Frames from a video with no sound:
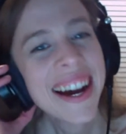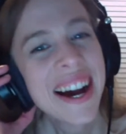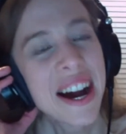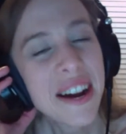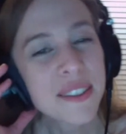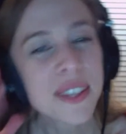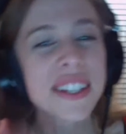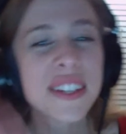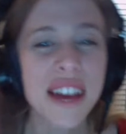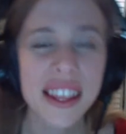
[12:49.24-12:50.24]
um, so
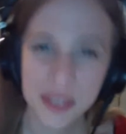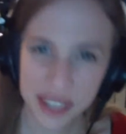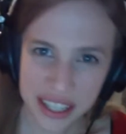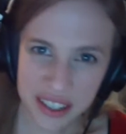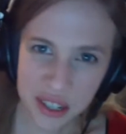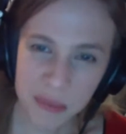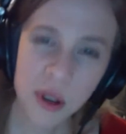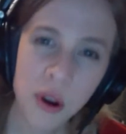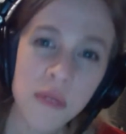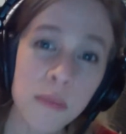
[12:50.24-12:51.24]
intervallic relationships,
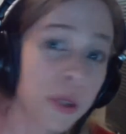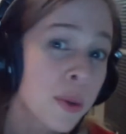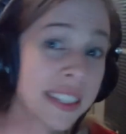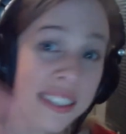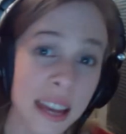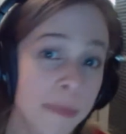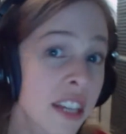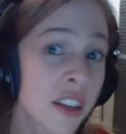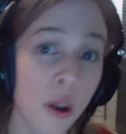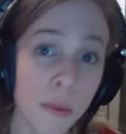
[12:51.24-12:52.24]
going between steps
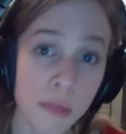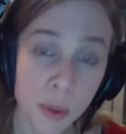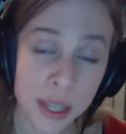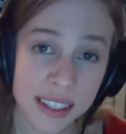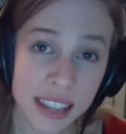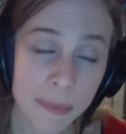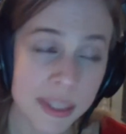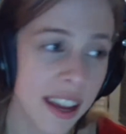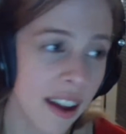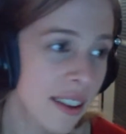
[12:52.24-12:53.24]
and going between
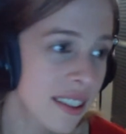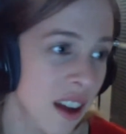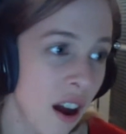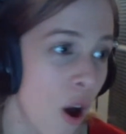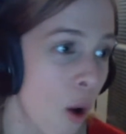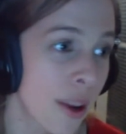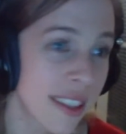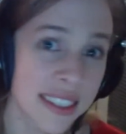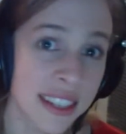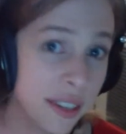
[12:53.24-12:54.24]
skips. Now, it's not
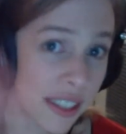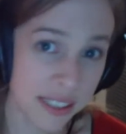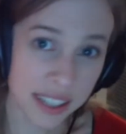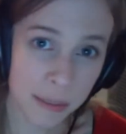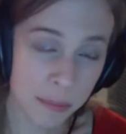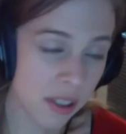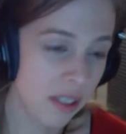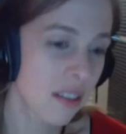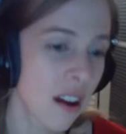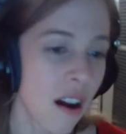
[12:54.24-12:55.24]
always a series of skips.
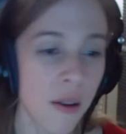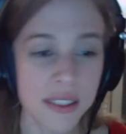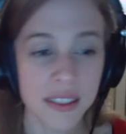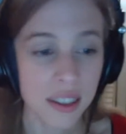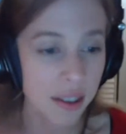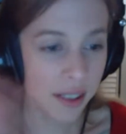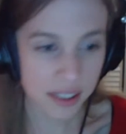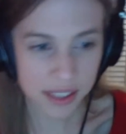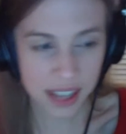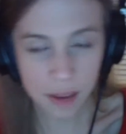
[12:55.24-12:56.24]
It's not always a series
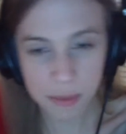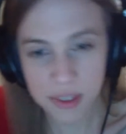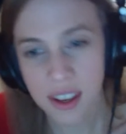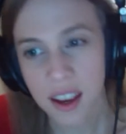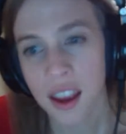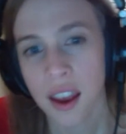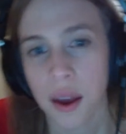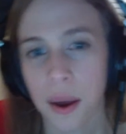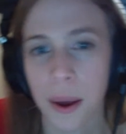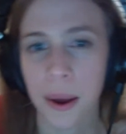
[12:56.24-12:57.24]
of steps.
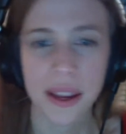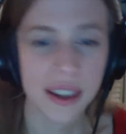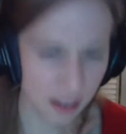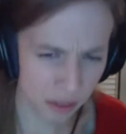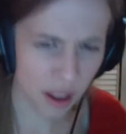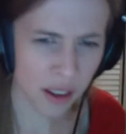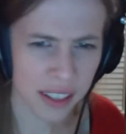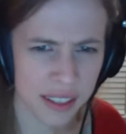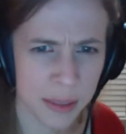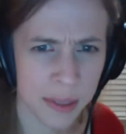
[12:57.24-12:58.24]
Uh, and I'll, I'll
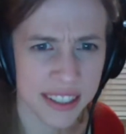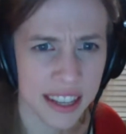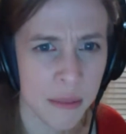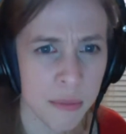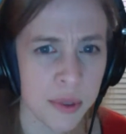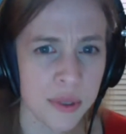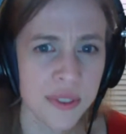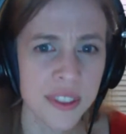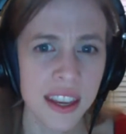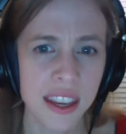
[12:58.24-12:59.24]
give some
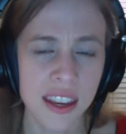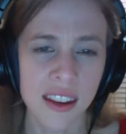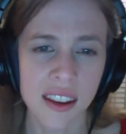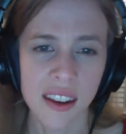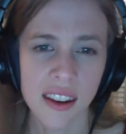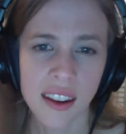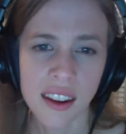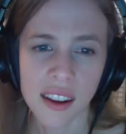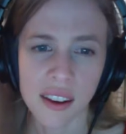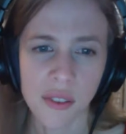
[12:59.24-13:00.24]
examples in
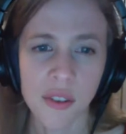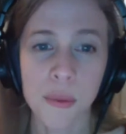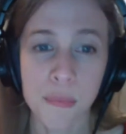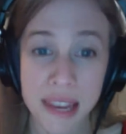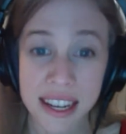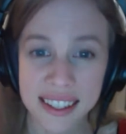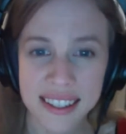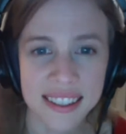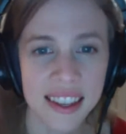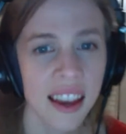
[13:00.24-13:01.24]
in a few
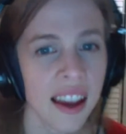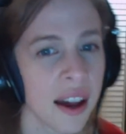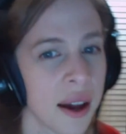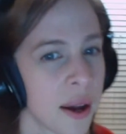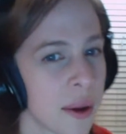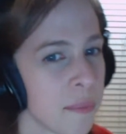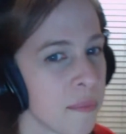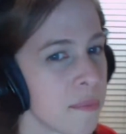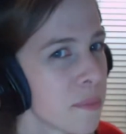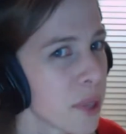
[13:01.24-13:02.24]
minutes.
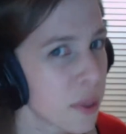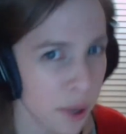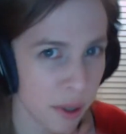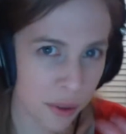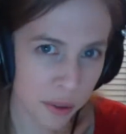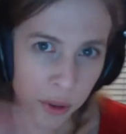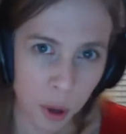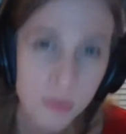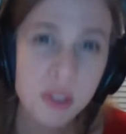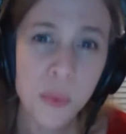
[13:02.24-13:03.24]
Um, but you want to
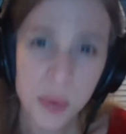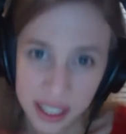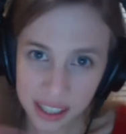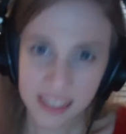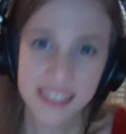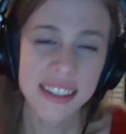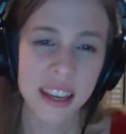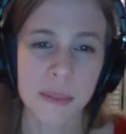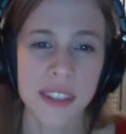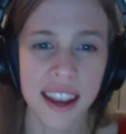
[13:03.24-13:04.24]
go between
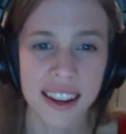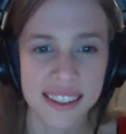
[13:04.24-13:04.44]
skips and